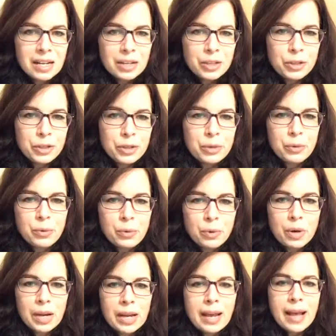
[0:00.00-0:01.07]

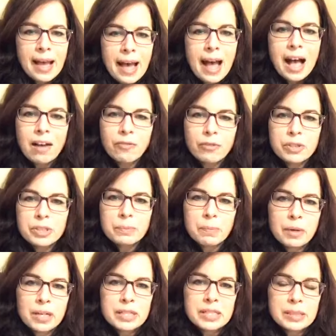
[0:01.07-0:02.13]
you have
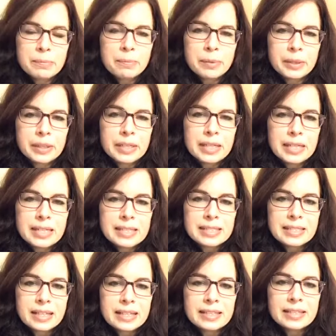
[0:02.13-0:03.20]

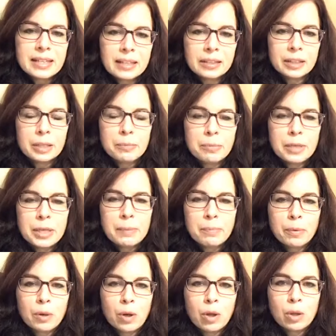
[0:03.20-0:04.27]
responsibilities in telling
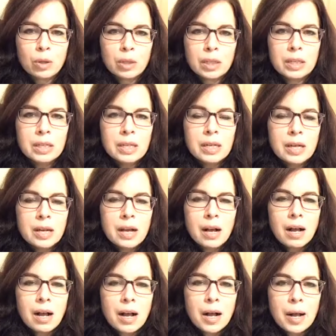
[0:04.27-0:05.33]
people
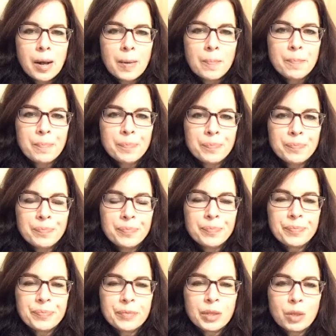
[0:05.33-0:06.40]

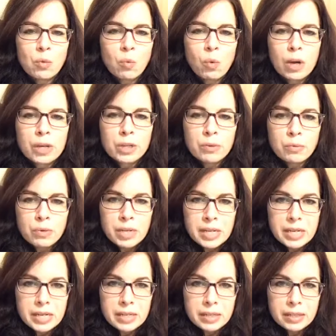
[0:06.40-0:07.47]
what you
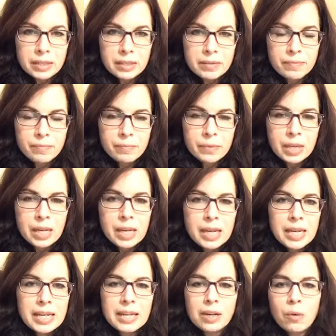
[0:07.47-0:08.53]
need
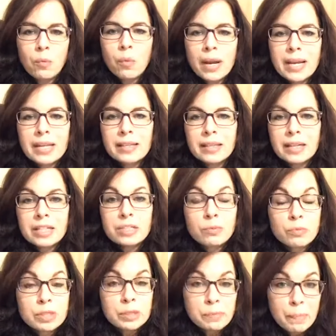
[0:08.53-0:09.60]
in a way that is
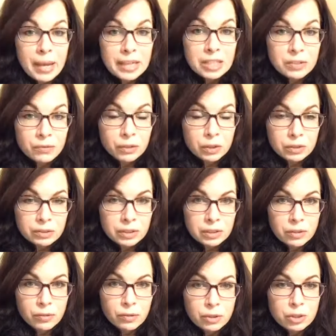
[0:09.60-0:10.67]
respectful
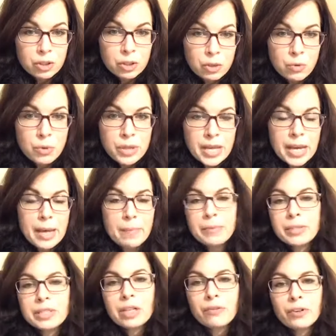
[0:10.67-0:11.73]
to
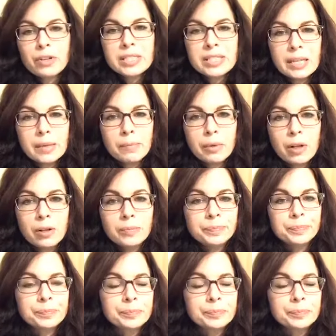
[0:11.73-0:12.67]
them. So, for example,